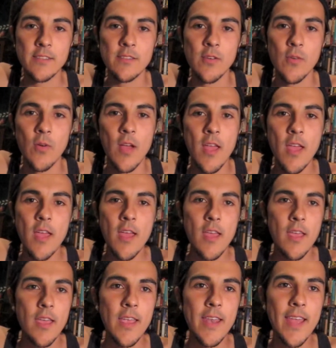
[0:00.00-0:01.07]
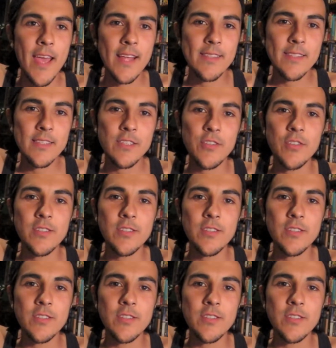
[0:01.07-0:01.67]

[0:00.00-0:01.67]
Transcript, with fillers: So, in essence,